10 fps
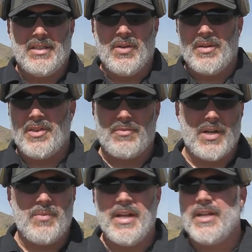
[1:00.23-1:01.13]
You know, in
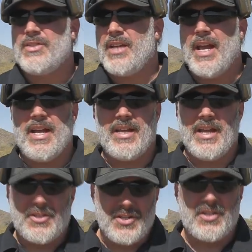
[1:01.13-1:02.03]
3 weeks, and
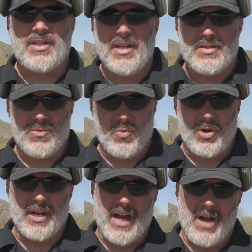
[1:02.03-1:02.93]
it just isn't
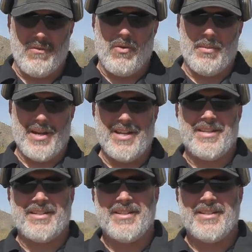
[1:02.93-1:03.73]
working out for me.